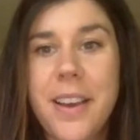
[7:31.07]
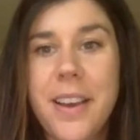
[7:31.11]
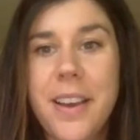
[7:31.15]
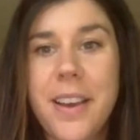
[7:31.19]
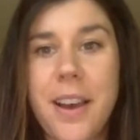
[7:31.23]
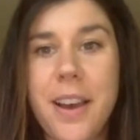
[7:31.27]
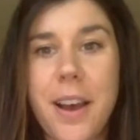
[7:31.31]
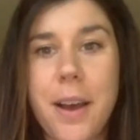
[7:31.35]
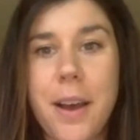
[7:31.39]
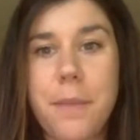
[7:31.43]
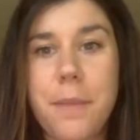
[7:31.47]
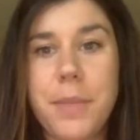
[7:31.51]

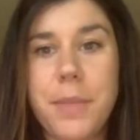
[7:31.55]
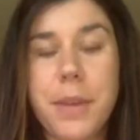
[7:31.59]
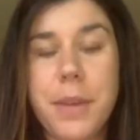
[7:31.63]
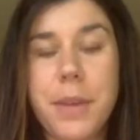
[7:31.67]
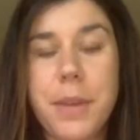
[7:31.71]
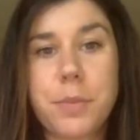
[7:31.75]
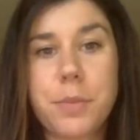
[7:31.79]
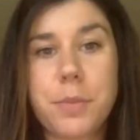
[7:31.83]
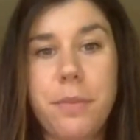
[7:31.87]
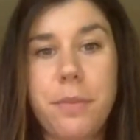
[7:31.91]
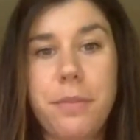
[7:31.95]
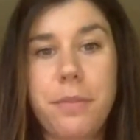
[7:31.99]
Um, there
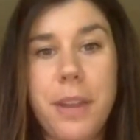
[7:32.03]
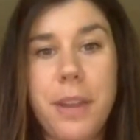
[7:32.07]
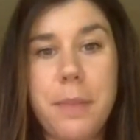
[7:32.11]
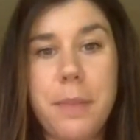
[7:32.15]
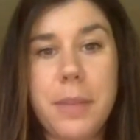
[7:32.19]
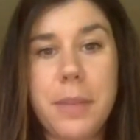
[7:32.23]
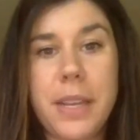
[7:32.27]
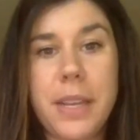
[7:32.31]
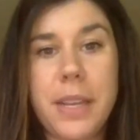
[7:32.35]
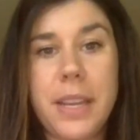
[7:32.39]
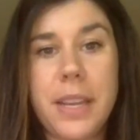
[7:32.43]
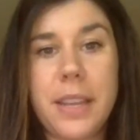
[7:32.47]
was one
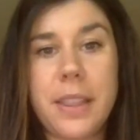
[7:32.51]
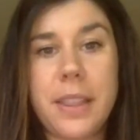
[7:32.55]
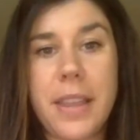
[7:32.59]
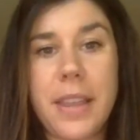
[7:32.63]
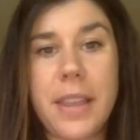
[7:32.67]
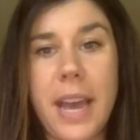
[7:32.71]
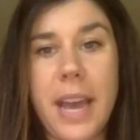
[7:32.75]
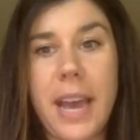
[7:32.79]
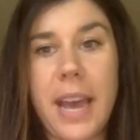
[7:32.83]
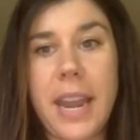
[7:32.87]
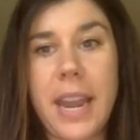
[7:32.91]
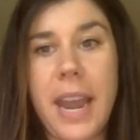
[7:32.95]
family
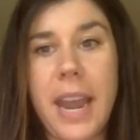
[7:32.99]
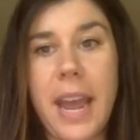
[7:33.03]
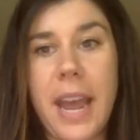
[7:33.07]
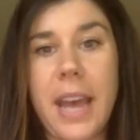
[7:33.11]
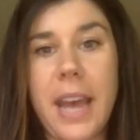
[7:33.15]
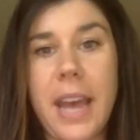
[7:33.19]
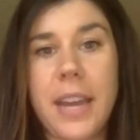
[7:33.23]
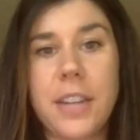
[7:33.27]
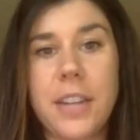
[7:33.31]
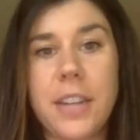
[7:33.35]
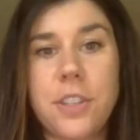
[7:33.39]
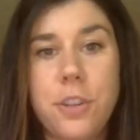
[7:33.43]
that
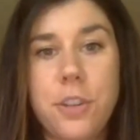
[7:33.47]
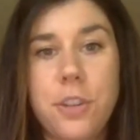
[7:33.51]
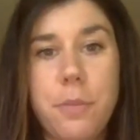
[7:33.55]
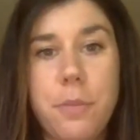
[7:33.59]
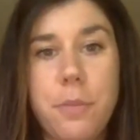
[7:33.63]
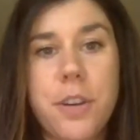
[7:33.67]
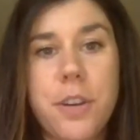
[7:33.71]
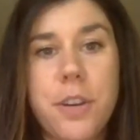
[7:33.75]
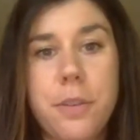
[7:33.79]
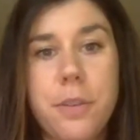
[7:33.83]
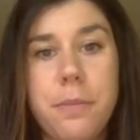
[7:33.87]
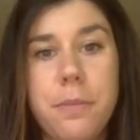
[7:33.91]
had a two
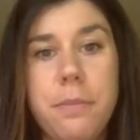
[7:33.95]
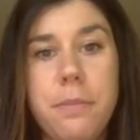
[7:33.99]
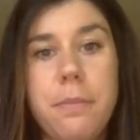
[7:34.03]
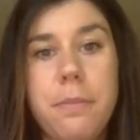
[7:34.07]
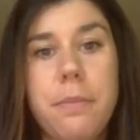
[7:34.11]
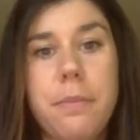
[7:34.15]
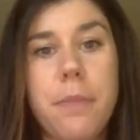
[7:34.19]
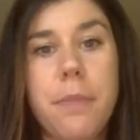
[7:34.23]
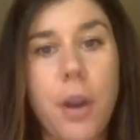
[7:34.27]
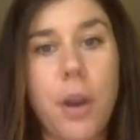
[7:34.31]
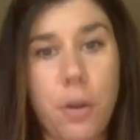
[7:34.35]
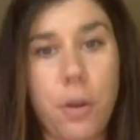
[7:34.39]
bedroom
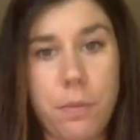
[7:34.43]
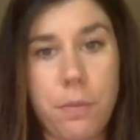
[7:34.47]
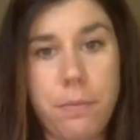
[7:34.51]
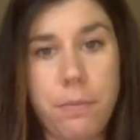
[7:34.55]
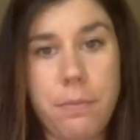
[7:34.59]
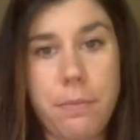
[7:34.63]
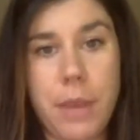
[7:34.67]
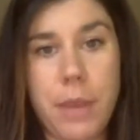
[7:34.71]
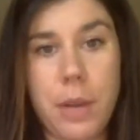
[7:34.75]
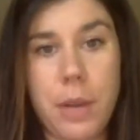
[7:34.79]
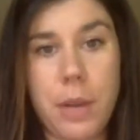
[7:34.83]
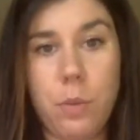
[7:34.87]
home
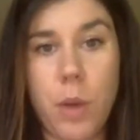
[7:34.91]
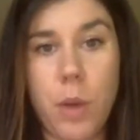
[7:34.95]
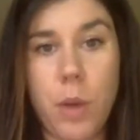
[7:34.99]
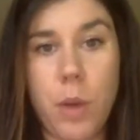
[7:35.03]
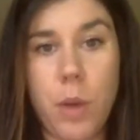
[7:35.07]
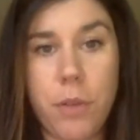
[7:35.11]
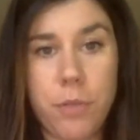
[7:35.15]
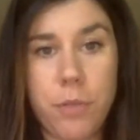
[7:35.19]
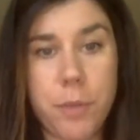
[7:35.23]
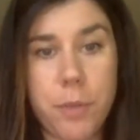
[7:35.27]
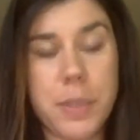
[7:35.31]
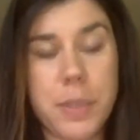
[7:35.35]
and one
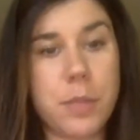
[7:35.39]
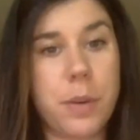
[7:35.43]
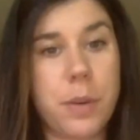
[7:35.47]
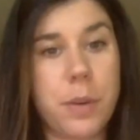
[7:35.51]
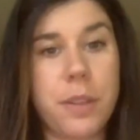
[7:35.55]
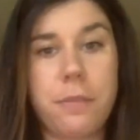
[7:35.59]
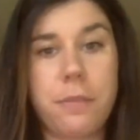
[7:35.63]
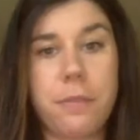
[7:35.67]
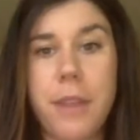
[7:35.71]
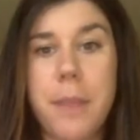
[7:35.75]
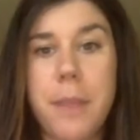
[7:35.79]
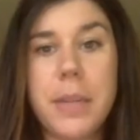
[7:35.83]
room is where the
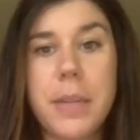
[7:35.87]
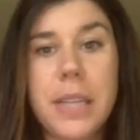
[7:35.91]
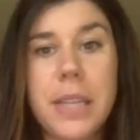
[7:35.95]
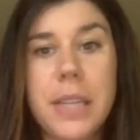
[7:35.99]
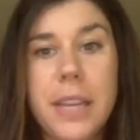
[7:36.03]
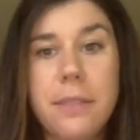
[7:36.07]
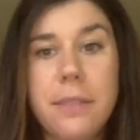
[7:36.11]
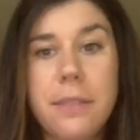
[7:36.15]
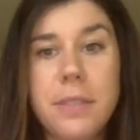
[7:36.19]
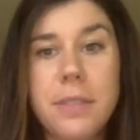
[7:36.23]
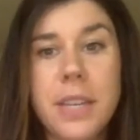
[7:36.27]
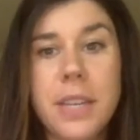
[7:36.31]
family
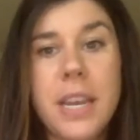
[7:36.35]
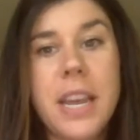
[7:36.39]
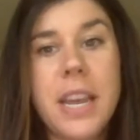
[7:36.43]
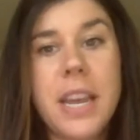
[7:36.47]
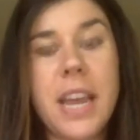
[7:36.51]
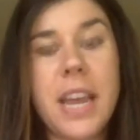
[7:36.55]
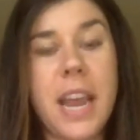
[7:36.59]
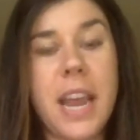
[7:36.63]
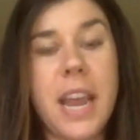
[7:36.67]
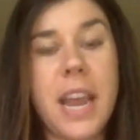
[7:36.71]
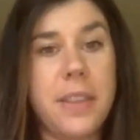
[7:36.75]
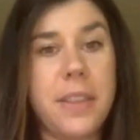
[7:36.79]
lived
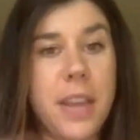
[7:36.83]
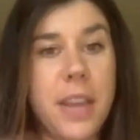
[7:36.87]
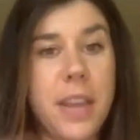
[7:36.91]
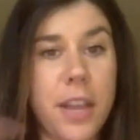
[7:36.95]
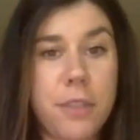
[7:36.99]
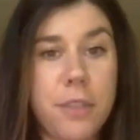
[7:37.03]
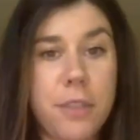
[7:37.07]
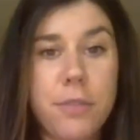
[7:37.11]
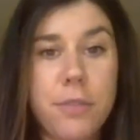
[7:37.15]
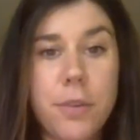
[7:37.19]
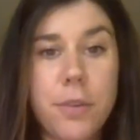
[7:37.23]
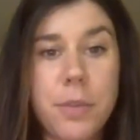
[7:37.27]
and the other
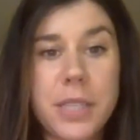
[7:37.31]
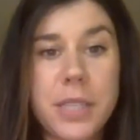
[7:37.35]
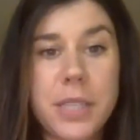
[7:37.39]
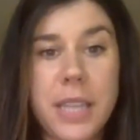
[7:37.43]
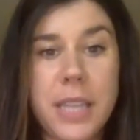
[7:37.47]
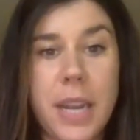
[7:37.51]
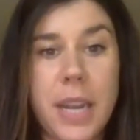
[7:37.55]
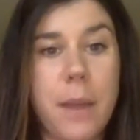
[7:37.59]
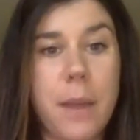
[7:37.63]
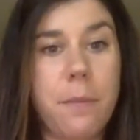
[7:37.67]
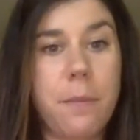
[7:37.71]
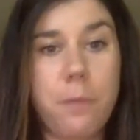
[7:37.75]
room was set
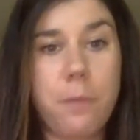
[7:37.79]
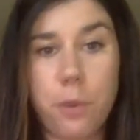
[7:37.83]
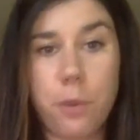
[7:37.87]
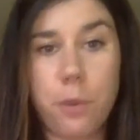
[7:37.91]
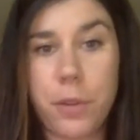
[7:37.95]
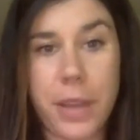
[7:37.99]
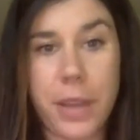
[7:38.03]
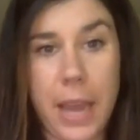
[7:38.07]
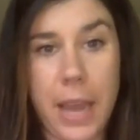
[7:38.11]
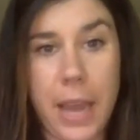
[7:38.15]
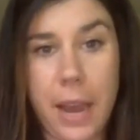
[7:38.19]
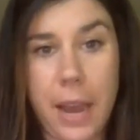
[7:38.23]
up for the
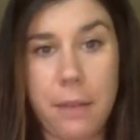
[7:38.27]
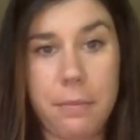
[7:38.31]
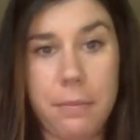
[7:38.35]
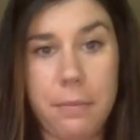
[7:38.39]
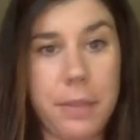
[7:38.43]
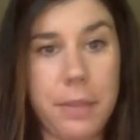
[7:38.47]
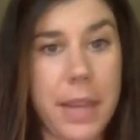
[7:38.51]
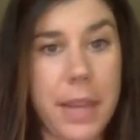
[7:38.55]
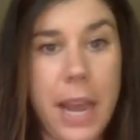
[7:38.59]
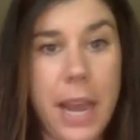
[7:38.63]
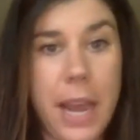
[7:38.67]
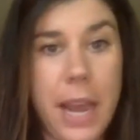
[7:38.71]
cow. The
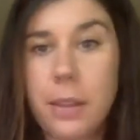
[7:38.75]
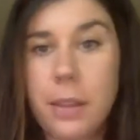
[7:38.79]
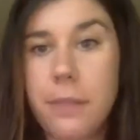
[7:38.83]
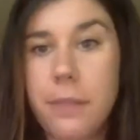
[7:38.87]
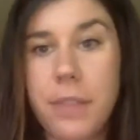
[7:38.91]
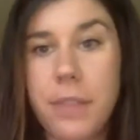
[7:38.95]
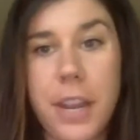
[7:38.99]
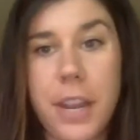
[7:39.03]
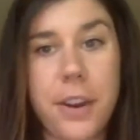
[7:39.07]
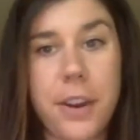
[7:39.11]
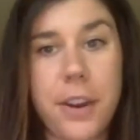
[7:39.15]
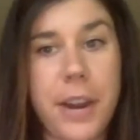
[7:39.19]
cow lived
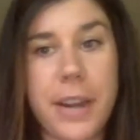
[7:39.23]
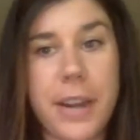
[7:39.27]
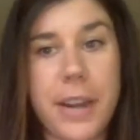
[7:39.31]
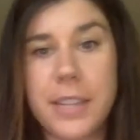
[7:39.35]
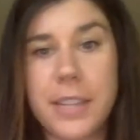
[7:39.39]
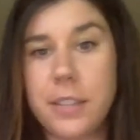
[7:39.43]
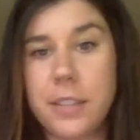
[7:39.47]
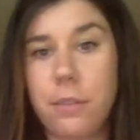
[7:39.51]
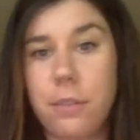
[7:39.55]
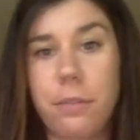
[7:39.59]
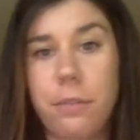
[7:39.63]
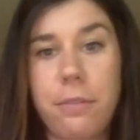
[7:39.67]
there, had its
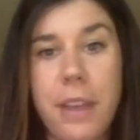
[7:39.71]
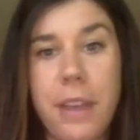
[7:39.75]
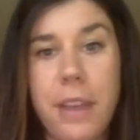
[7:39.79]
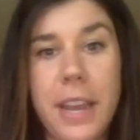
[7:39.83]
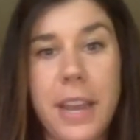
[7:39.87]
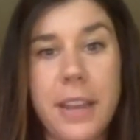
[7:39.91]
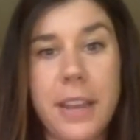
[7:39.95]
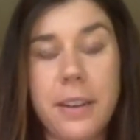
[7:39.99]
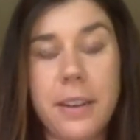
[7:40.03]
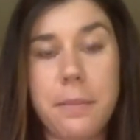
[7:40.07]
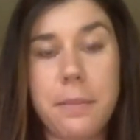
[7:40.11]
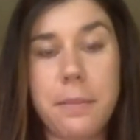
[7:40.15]
own
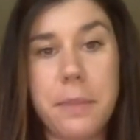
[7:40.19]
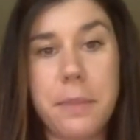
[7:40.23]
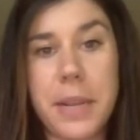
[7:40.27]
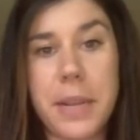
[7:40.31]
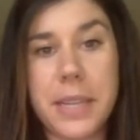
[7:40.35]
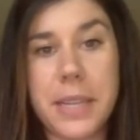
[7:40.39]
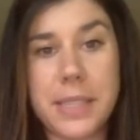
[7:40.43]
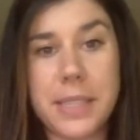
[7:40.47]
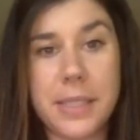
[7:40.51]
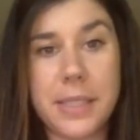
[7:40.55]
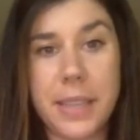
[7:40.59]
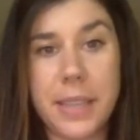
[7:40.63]
fan,
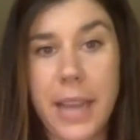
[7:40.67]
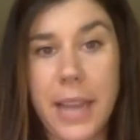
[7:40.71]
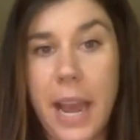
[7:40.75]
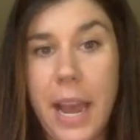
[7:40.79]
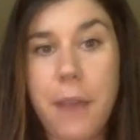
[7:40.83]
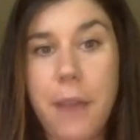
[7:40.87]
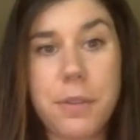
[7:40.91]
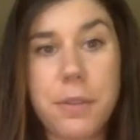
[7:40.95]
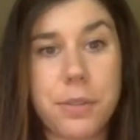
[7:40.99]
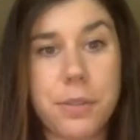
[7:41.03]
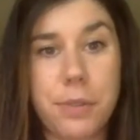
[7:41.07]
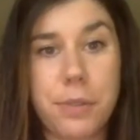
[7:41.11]
because the cow
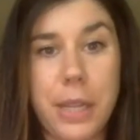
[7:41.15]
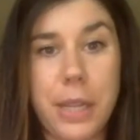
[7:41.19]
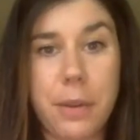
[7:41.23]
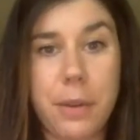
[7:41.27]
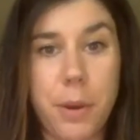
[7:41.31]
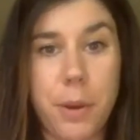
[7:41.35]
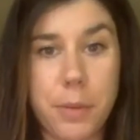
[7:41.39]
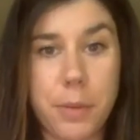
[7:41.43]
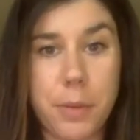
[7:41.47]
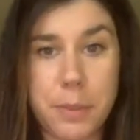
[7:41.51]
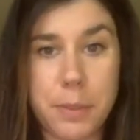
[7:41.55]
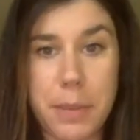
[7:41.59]
was really what
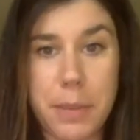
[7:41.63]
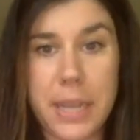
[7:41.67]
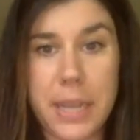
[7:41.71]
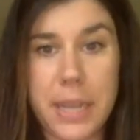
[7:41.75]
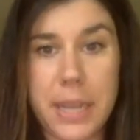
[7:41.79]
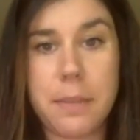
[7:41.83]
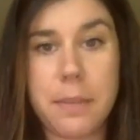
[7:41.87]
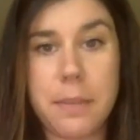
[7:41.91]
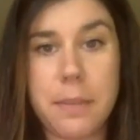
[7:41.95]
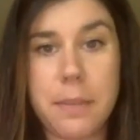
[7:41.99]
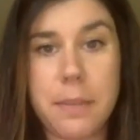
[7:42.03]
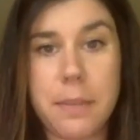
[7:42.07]
was making the
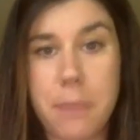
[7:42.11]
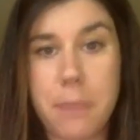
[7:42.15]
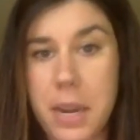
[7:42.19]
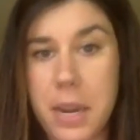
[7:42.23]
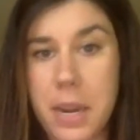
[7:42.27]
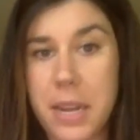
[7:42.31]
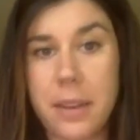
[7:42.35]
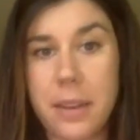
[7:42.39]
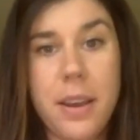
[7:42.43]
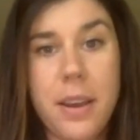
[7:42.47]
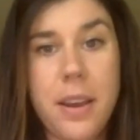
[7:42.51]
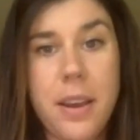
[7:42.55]

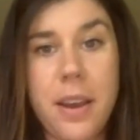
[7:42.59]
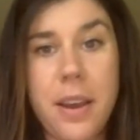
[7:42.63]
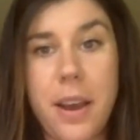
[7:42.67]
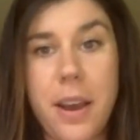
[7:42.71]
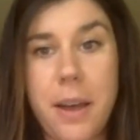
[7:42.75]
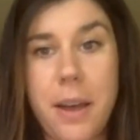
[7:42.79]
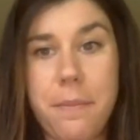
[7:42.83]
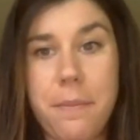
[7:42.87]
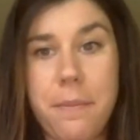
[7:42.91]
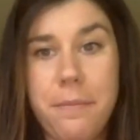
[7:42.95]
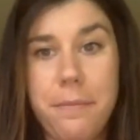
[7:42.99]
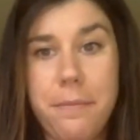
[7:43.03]
money
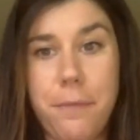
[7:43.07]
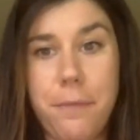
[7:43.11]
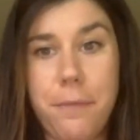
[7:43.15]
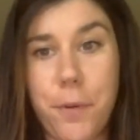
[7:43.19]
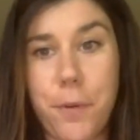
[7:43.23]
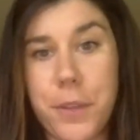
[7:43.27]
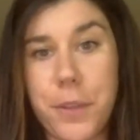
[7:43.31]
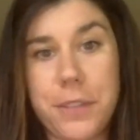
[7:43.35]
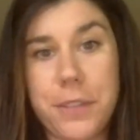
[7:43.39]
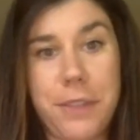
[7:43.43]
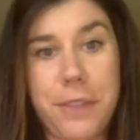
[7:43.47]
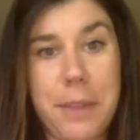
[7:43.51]
um,
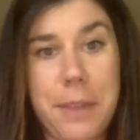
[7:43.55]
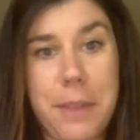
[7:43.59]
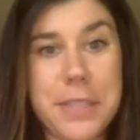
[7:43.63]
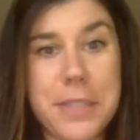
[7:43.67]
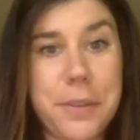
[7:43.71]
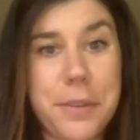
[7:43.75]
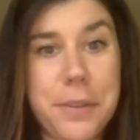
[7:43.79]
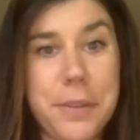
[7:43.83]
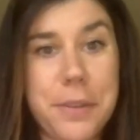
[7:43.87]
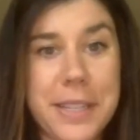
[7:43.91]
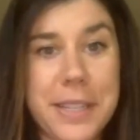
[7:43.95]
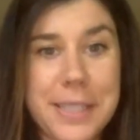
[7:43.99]
for this family,
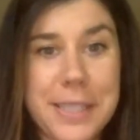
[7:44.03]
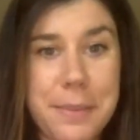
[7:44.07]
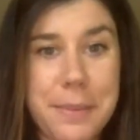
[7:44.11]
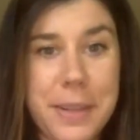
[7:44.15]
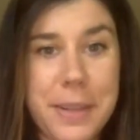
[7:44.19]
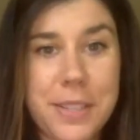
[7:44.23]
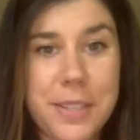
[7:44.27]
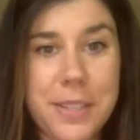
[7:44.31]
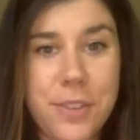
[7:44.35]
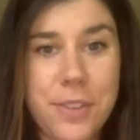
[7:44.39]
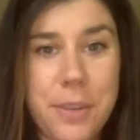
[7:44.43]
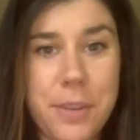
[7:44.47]
so it gets the
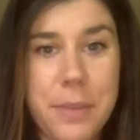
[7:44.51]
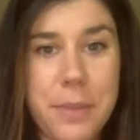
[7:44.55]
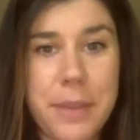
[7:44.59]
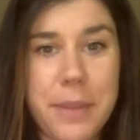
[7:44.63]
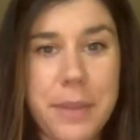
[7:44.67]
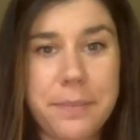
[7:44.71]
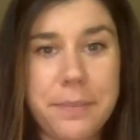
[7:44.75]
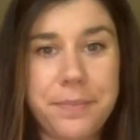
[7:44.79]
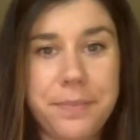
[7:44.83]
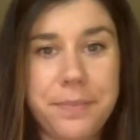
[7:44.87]
best treatment.